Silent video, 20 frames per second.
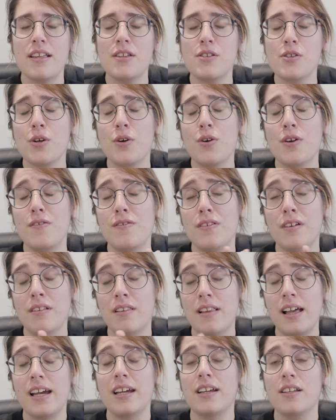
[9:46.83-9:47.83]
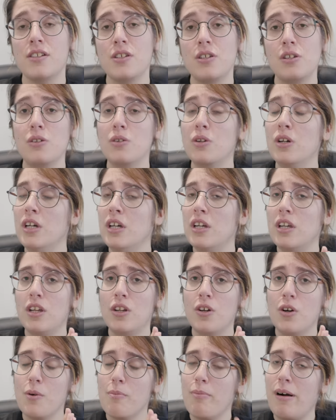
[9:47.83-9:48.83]
And so if you'd like to,
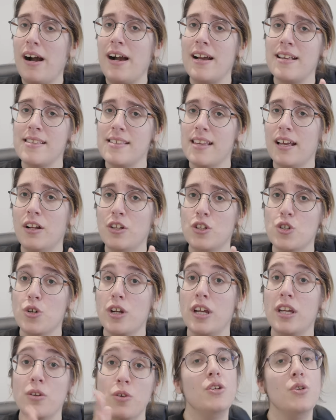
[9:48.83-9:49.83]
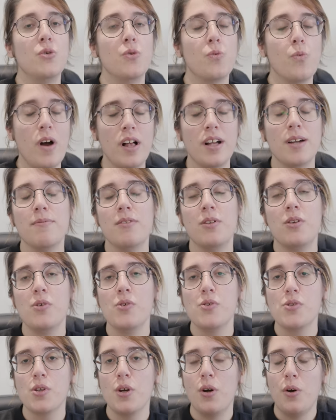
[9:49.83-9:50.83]
you know, buy, sell, trade, you're welcome to
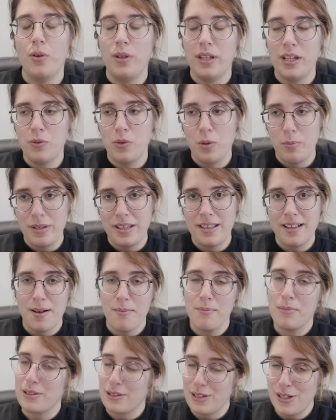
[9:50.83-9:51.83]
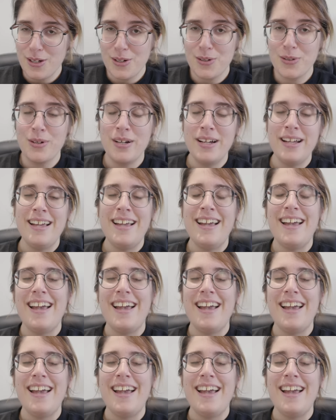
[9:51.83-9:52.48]
do so. Link will be down below.